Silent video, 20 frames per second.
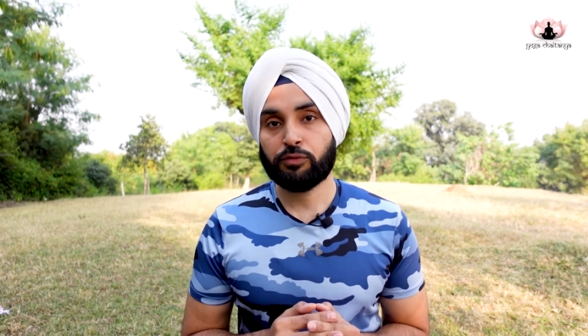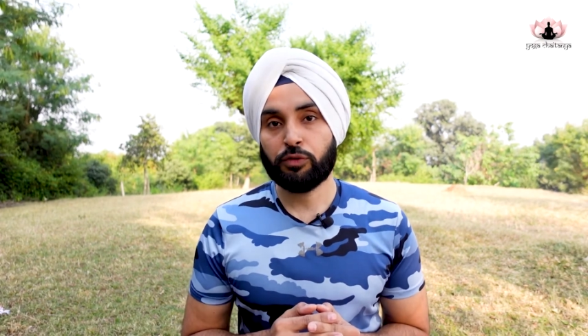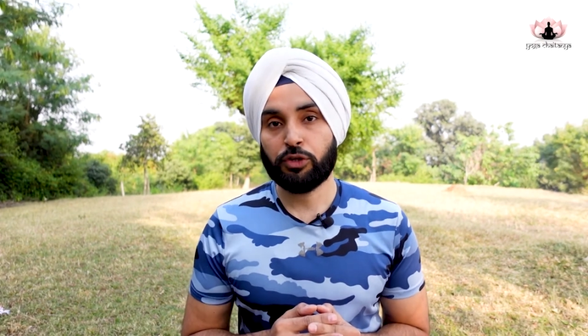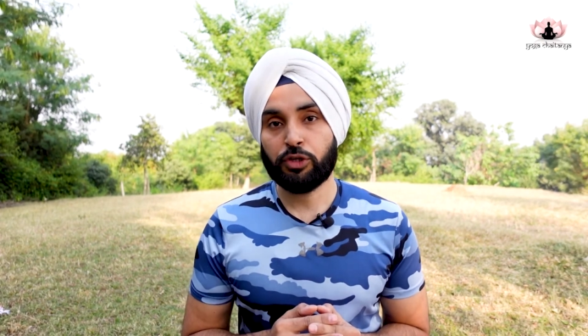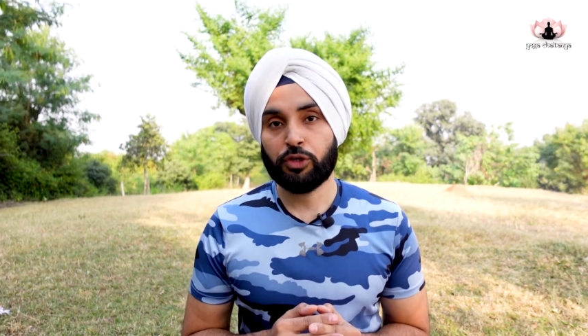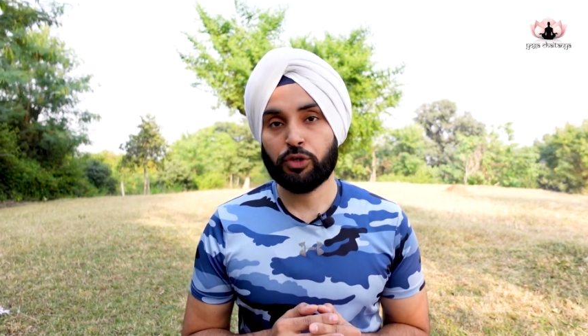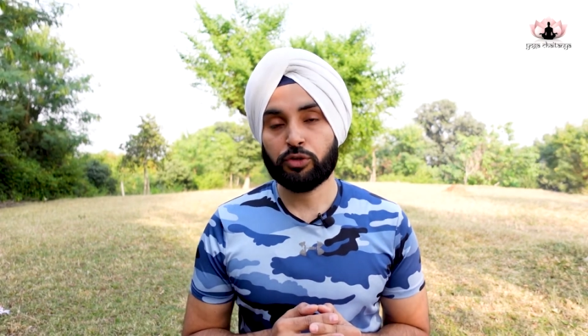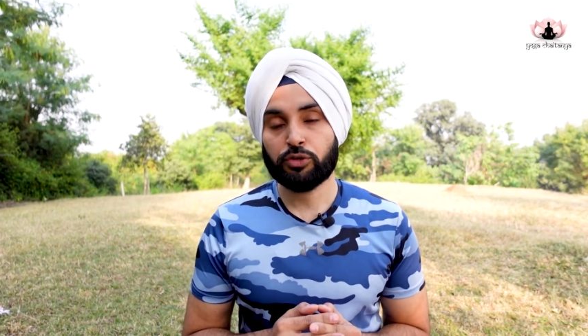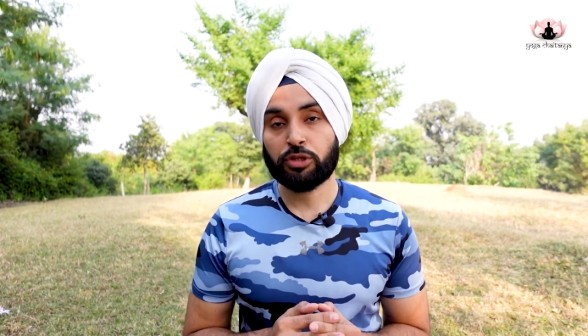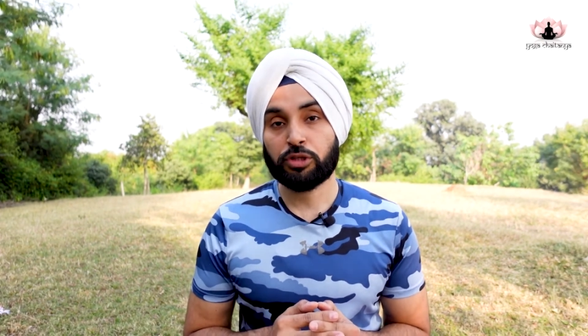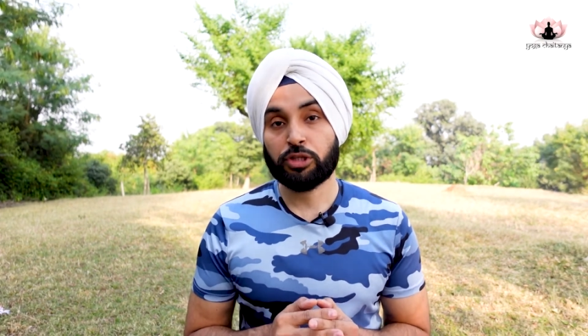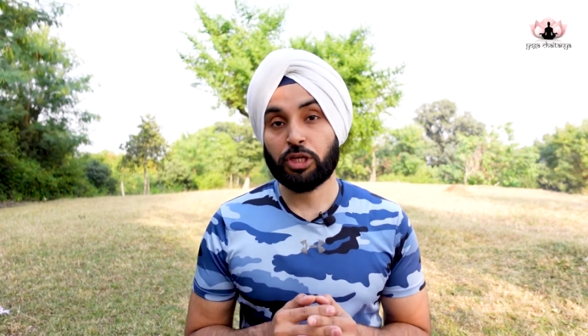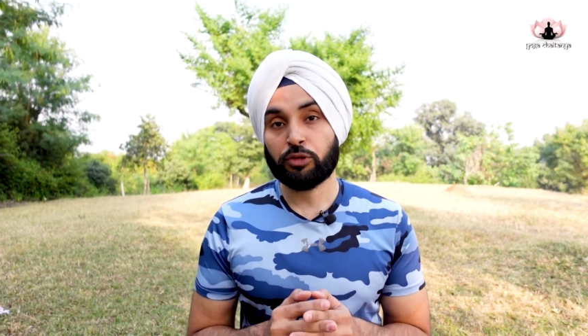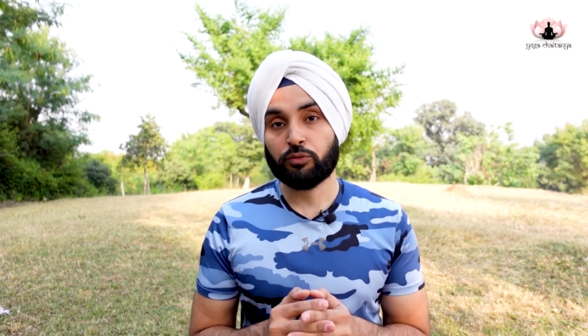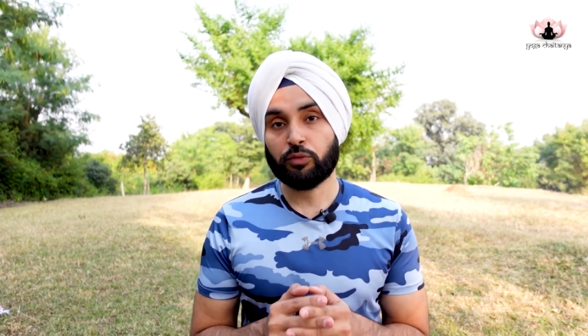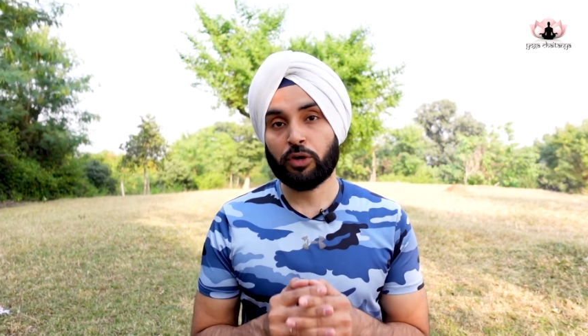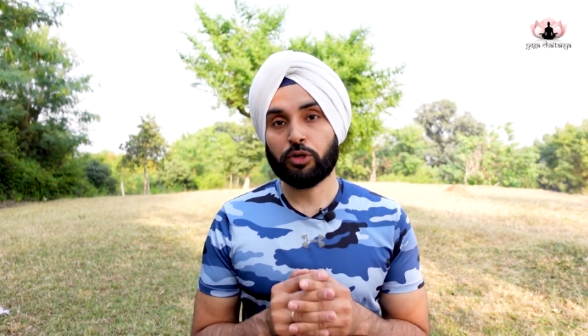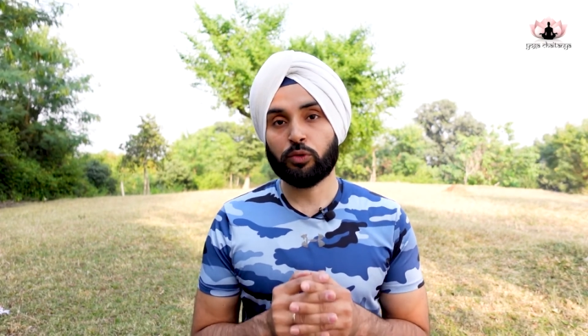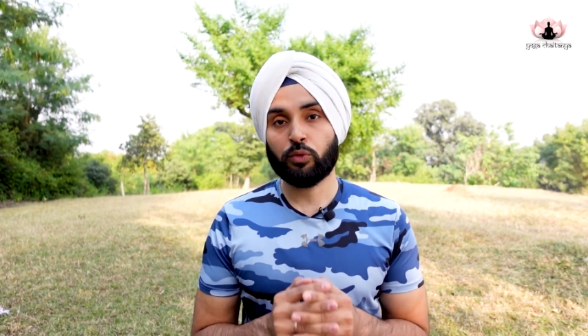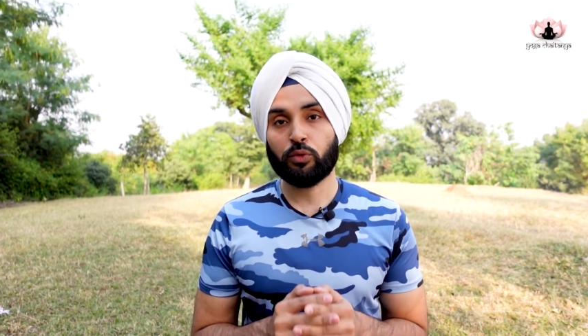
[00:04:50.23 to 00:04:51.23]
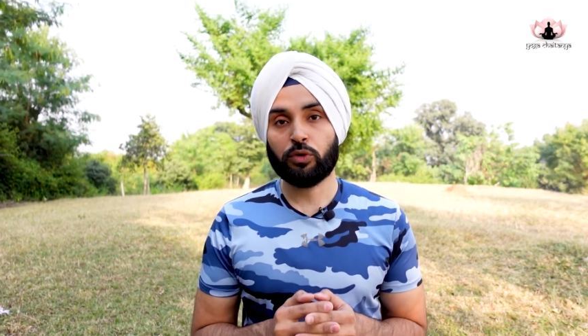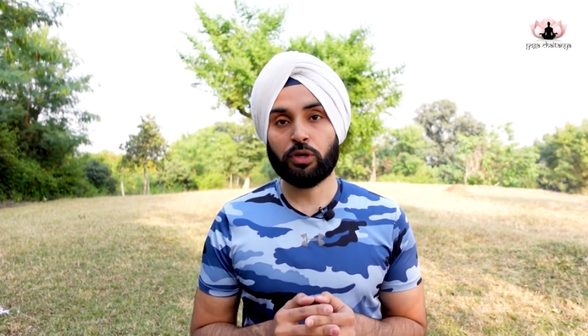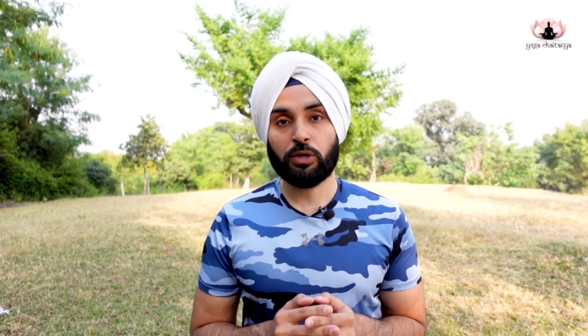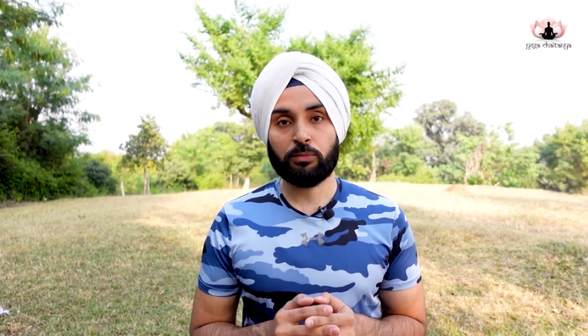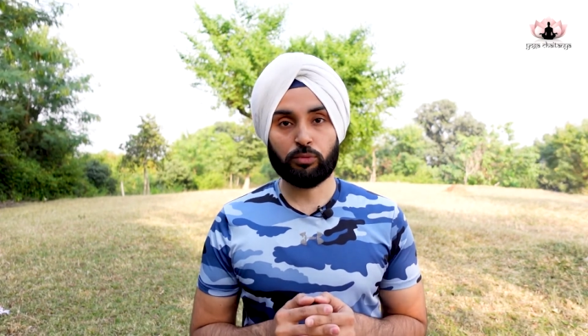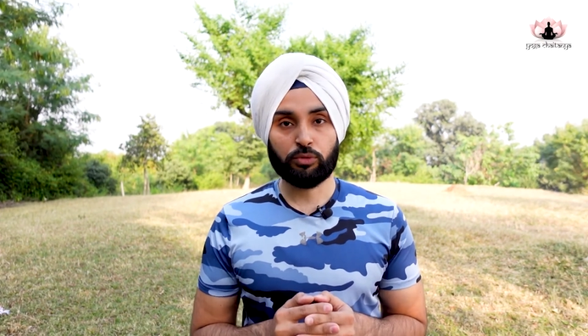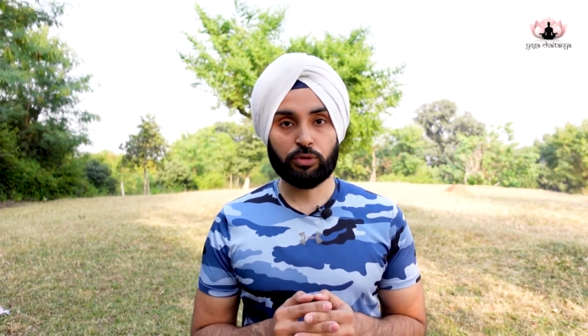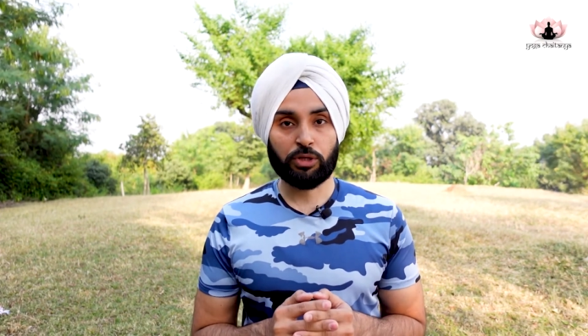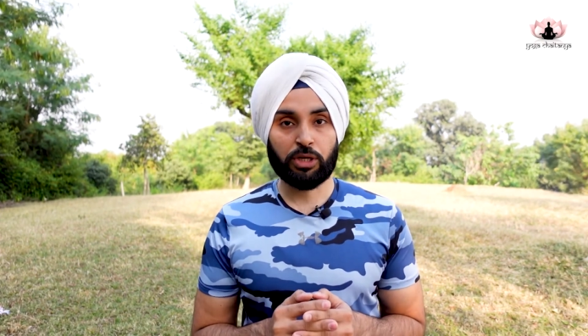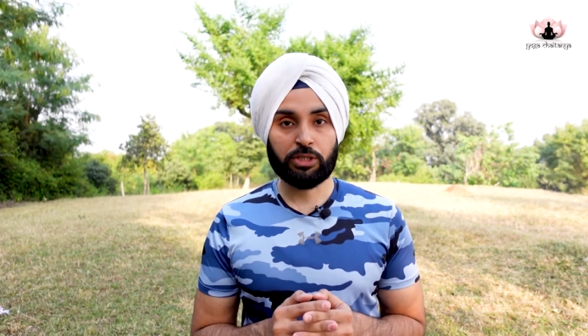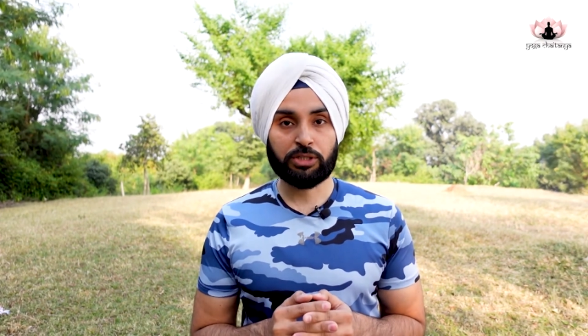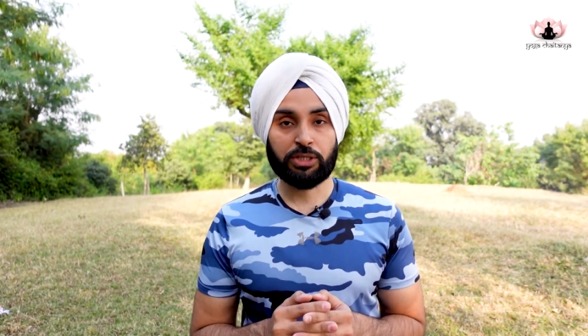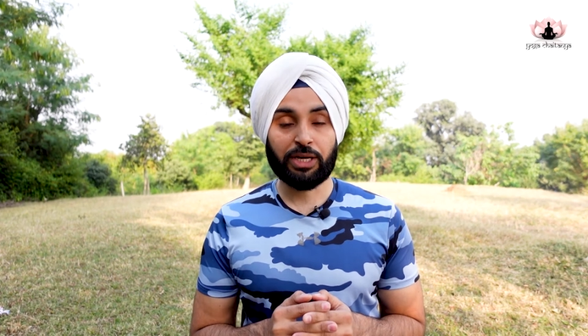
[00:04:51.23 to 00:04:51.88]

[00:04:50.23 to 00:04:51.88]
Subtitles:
videos on tattva yoga mudras,